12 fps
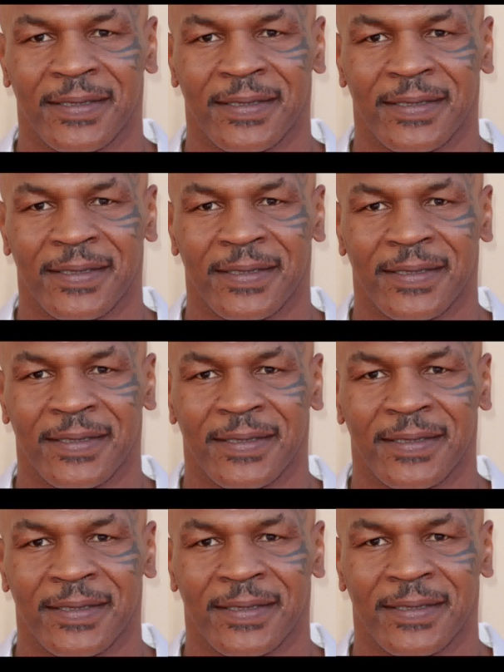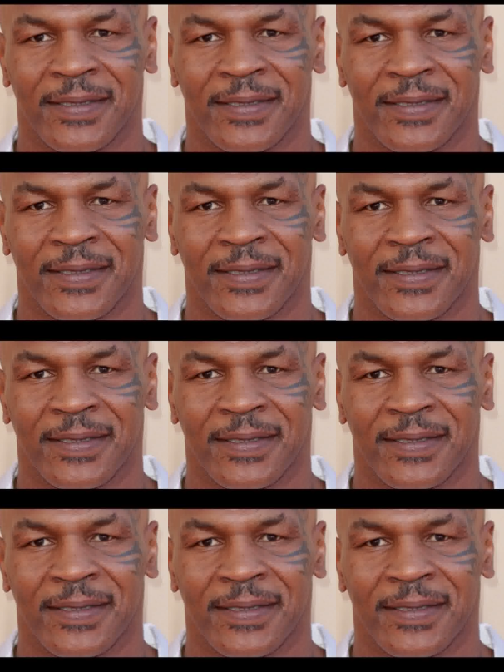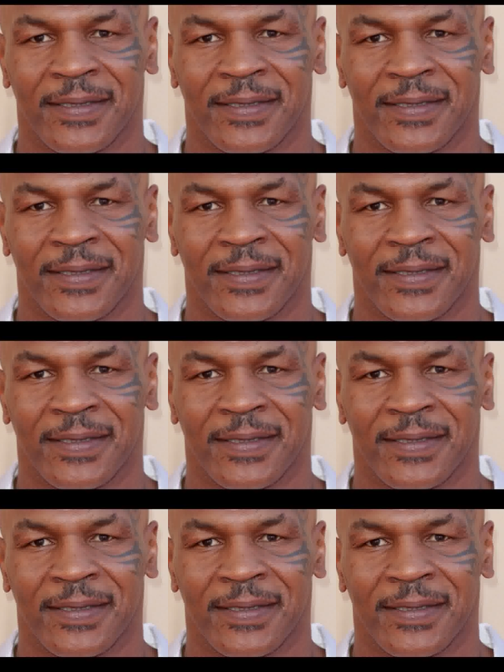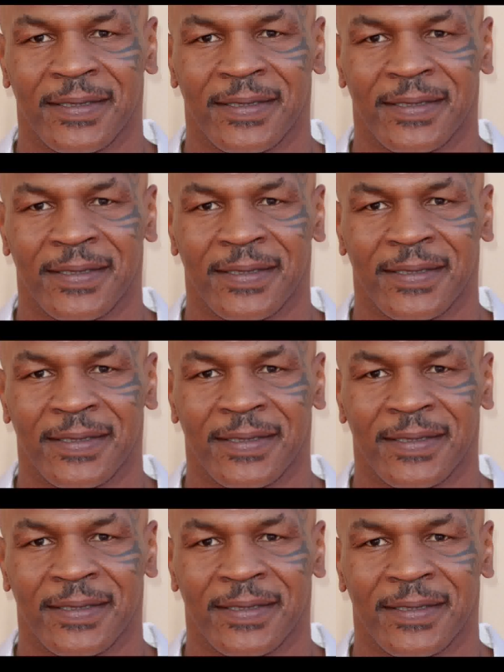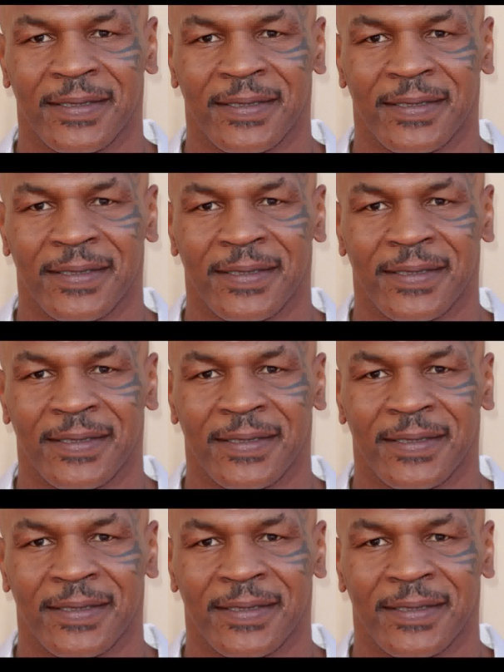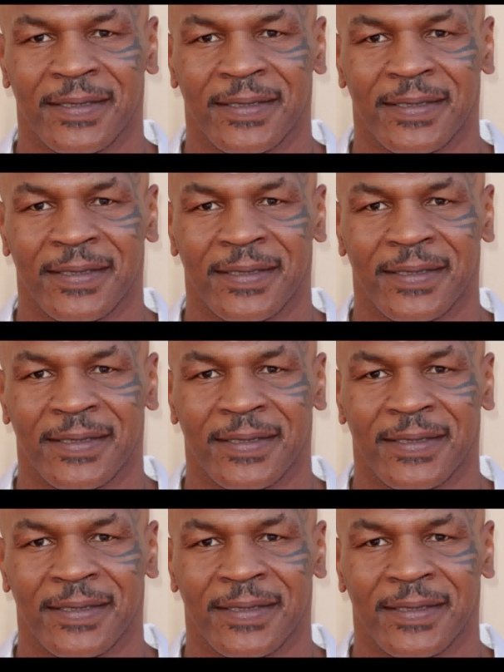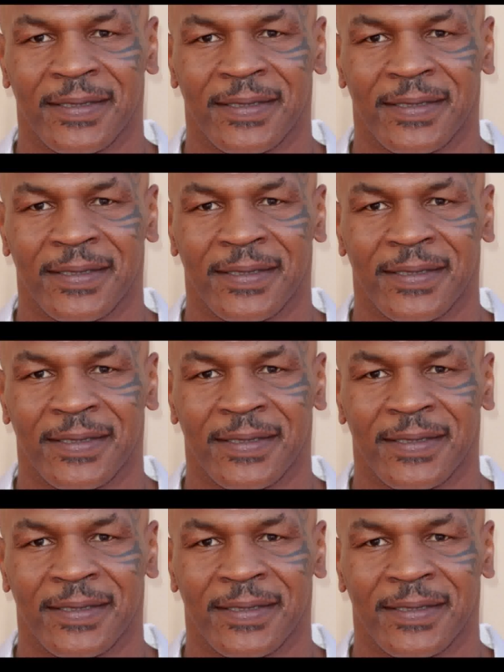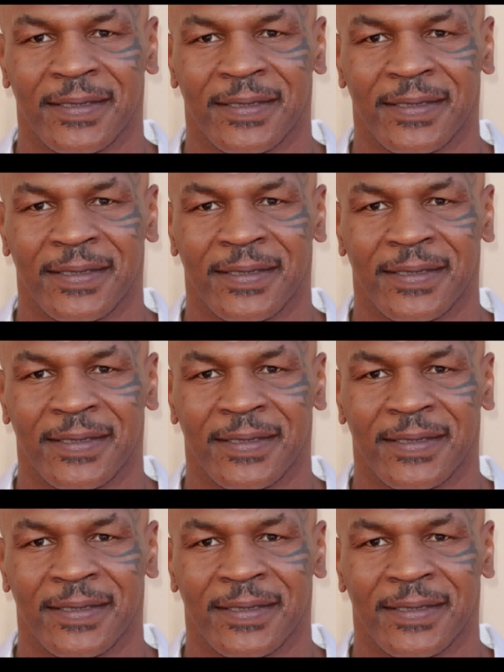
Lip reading: (no lip movement)